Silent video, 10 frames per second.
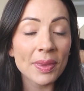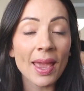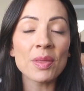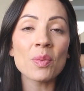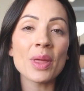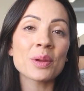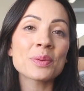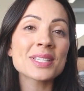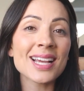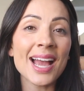And the weather
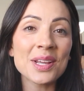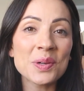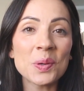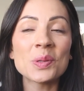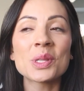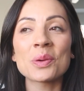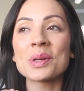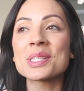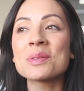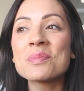was kind of cold. There
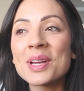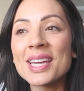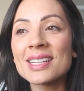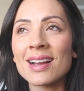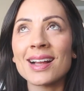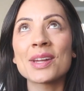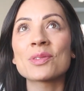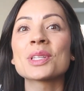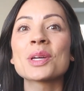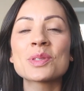was some wind, not kind of
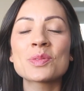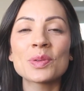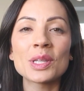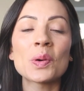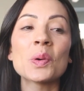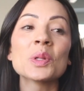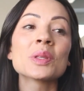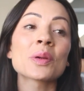cold. It was really cold.